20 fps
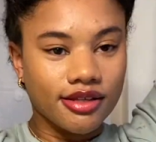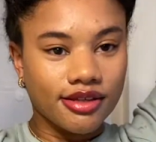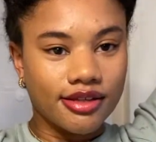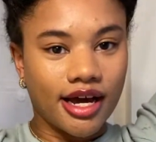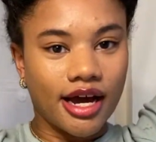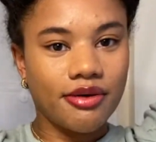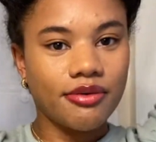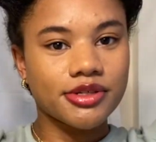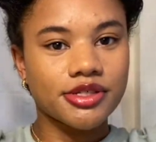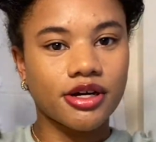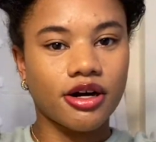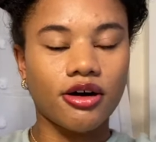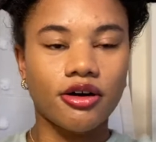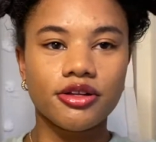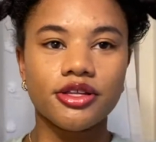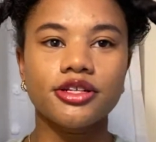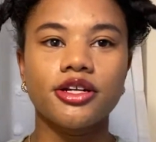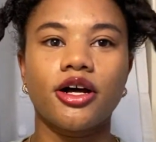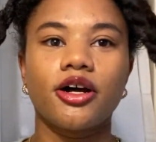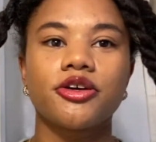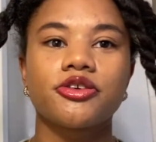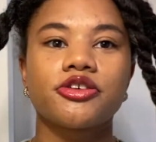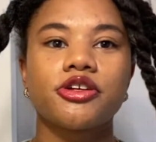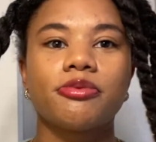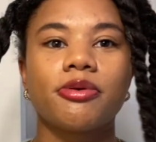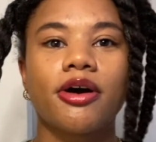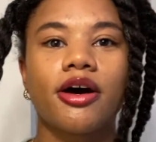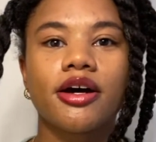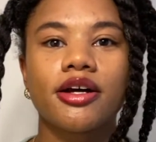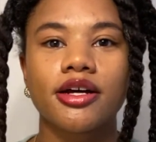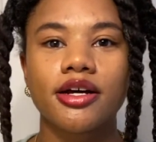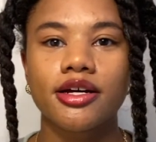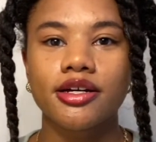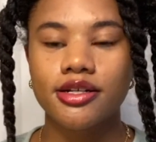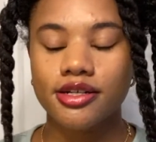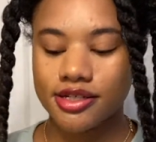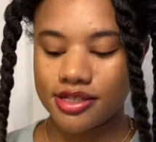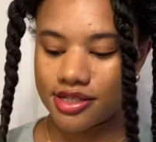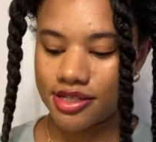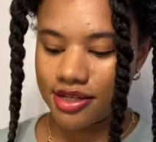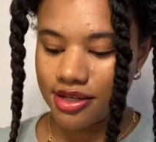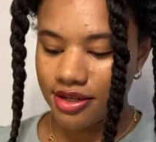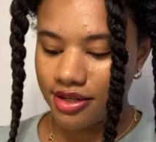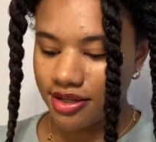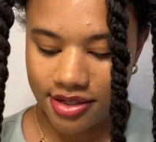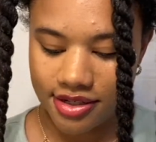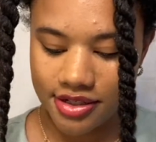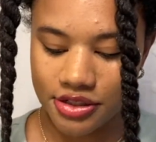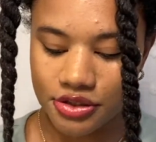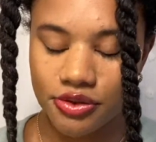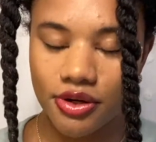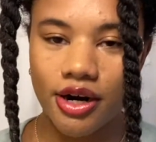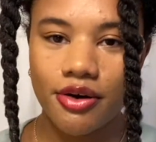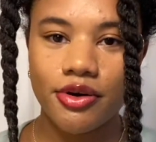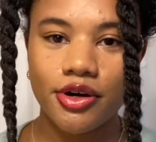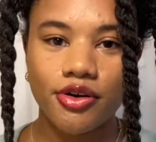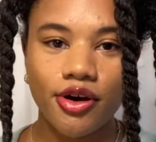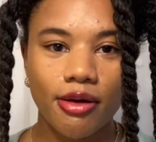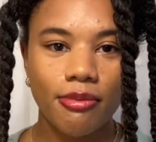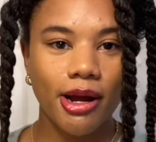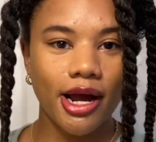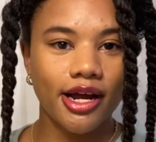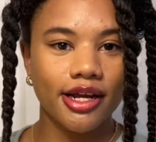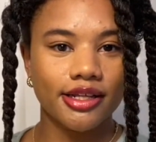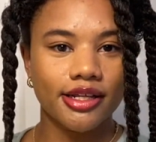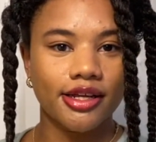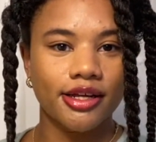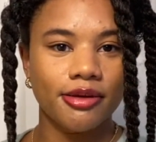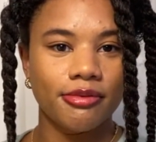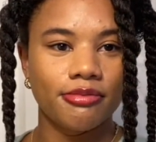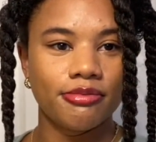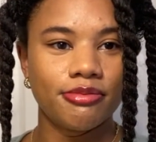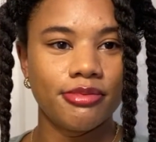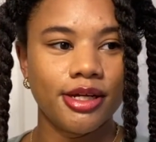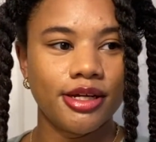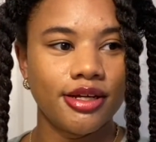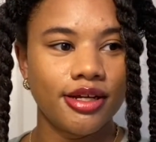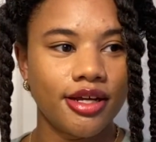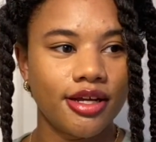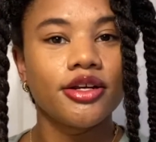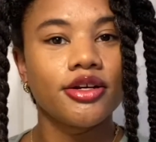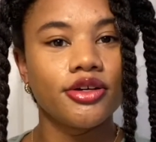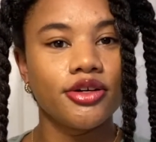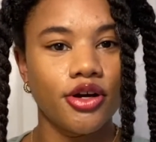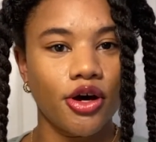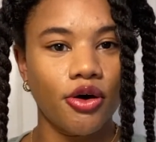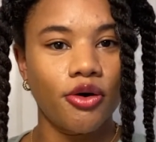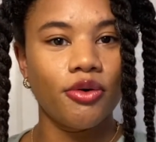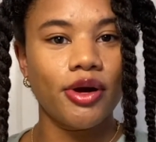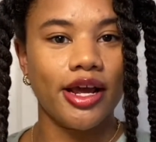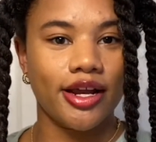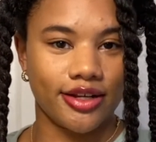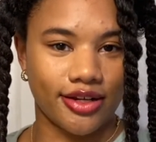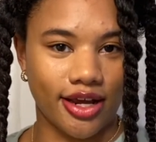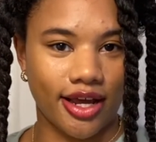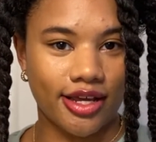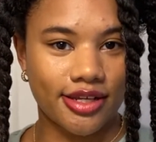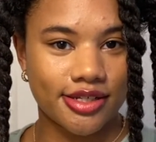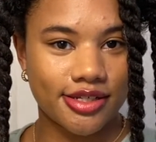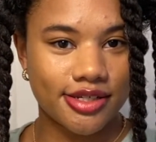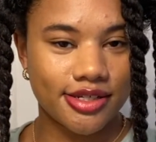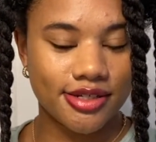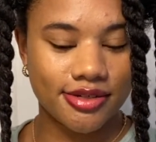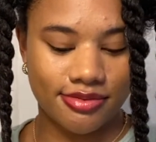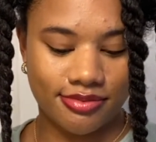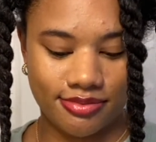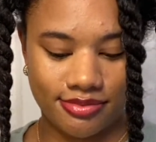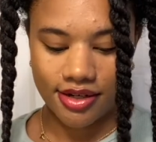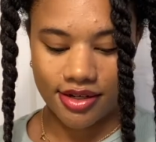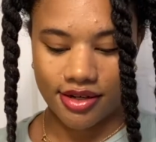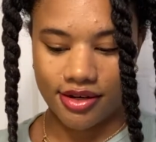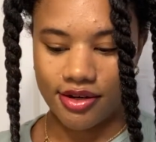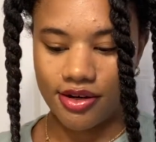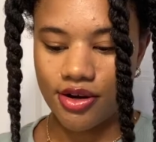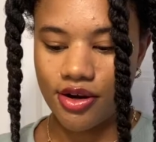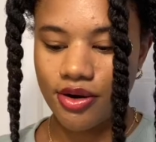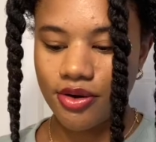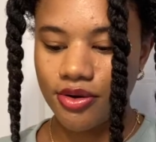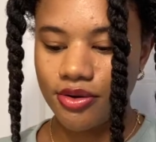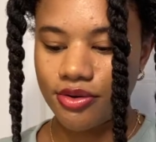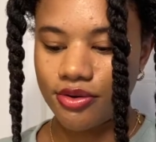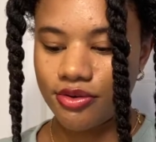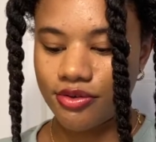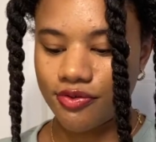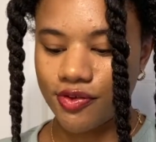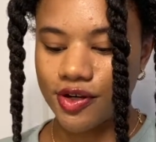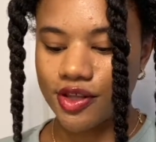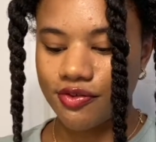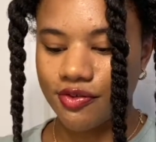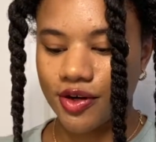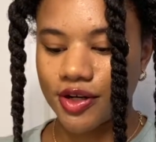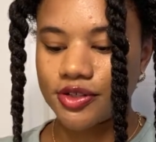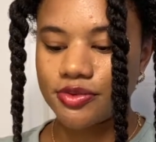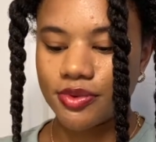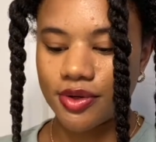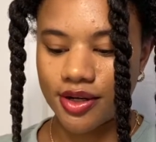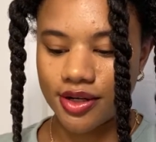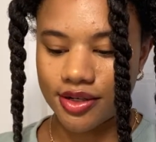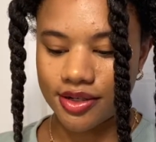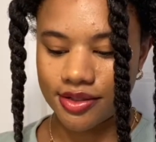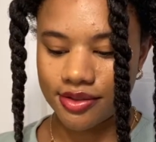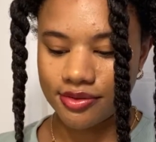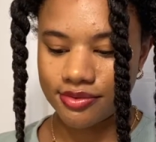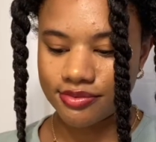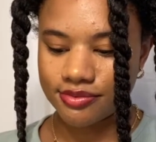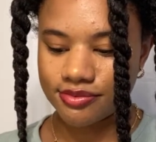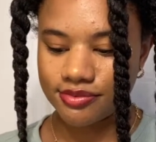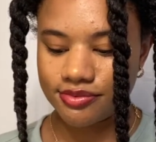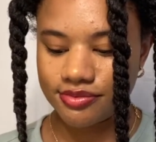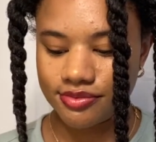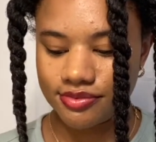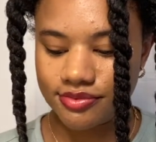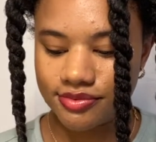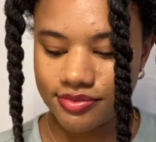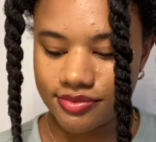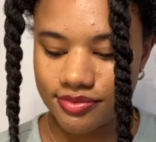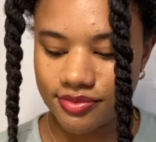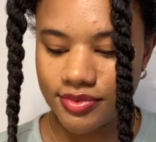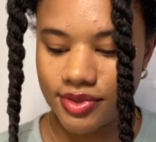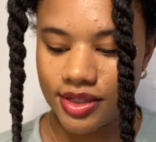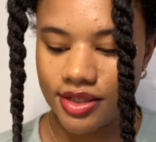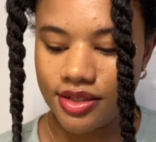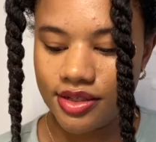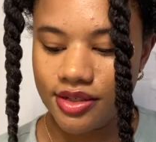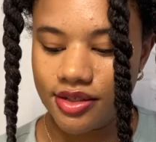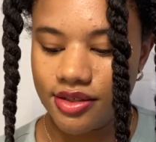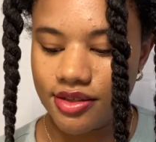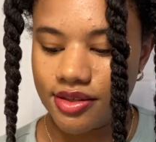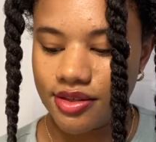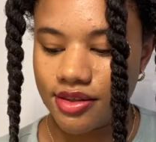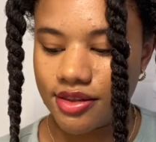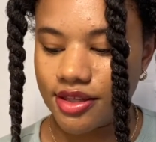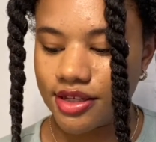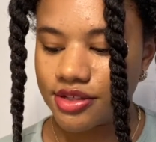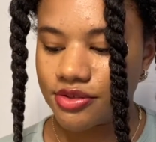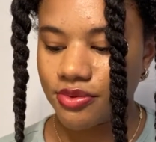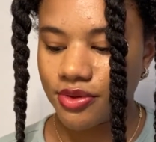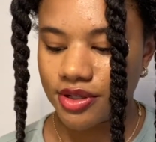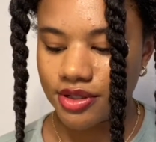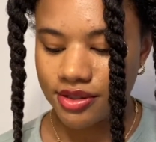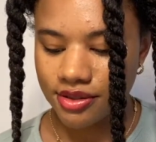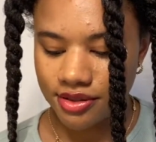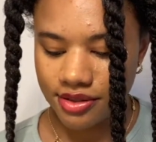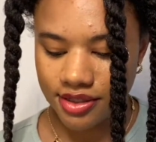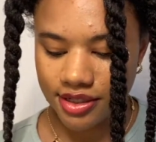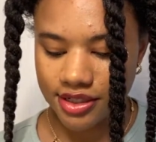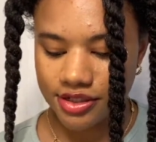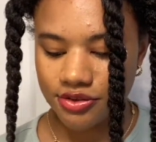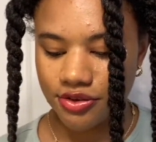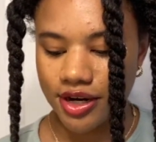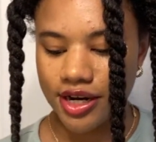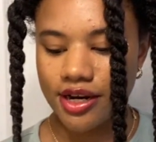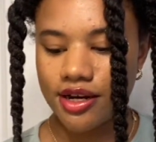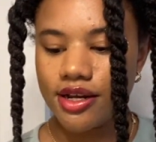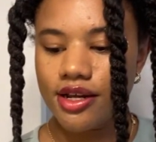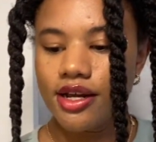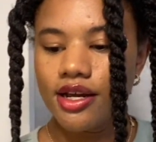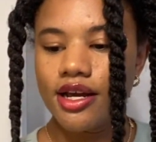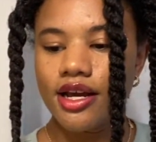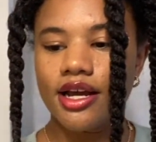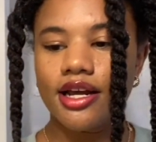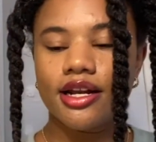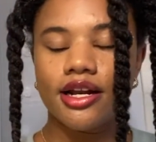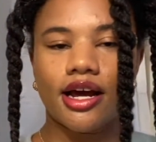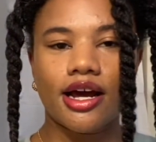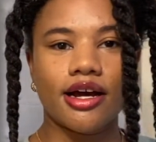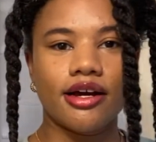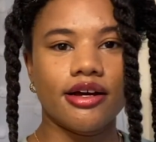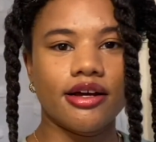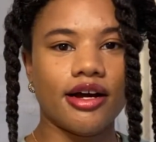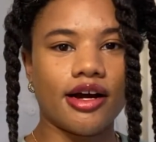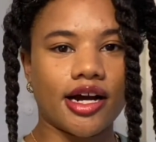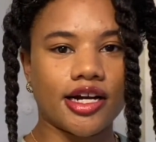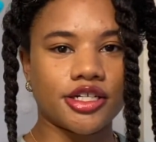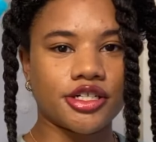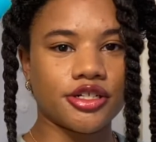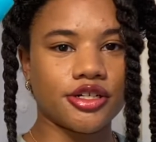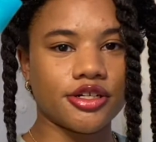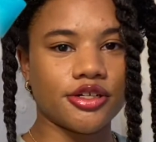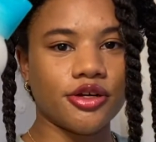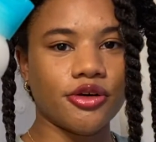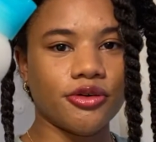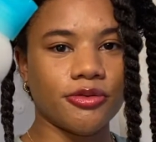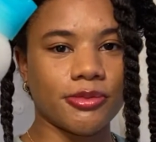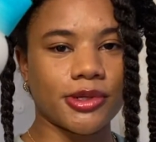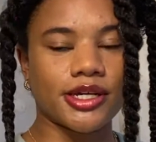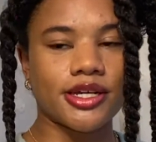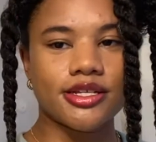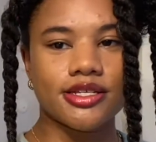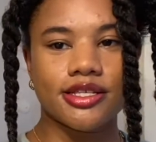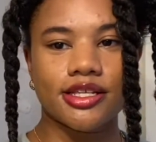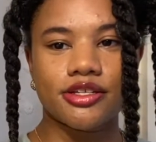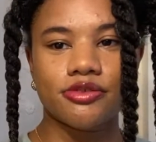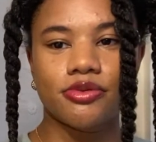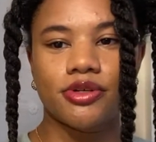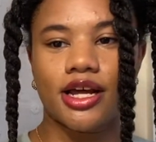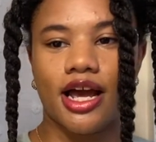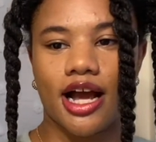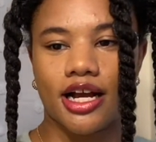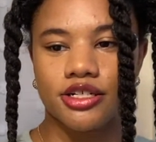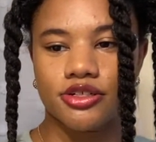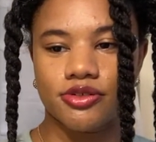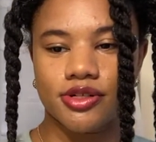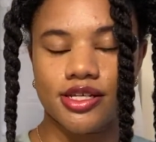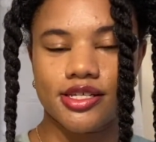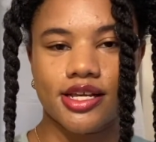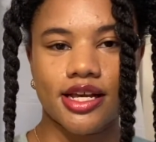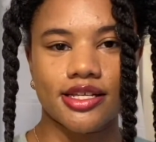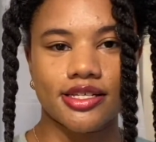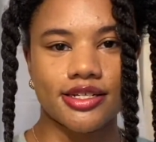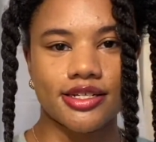that was all the Dollar Tree products. Do I regret buying them? No and yes. No for the first one. This one is great. And I should have known because this one actually says